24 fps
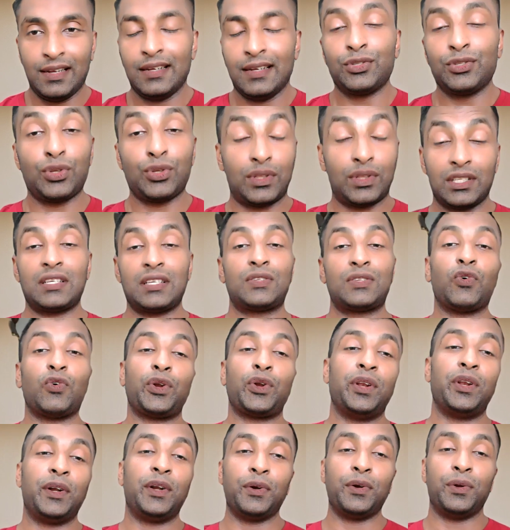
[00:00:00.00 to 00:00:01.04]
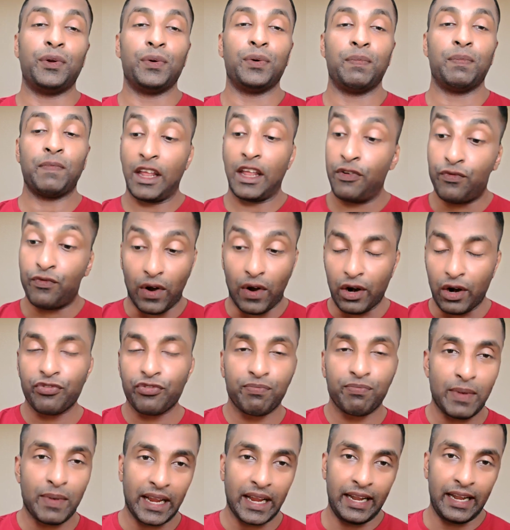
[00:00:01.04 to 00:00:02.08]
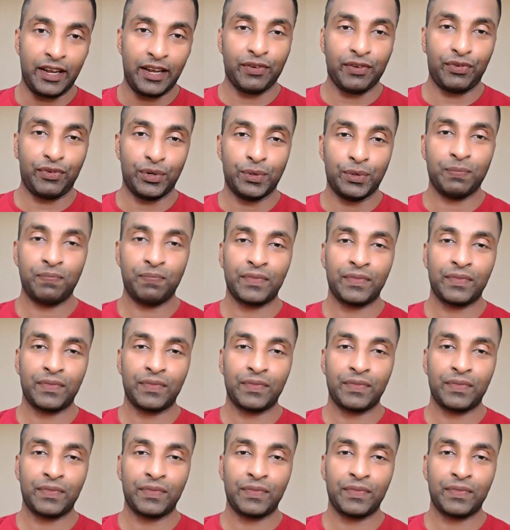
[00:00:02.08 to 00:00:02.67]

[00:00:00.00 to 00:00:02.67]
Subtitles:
So this is what you need to do. In one of my interview,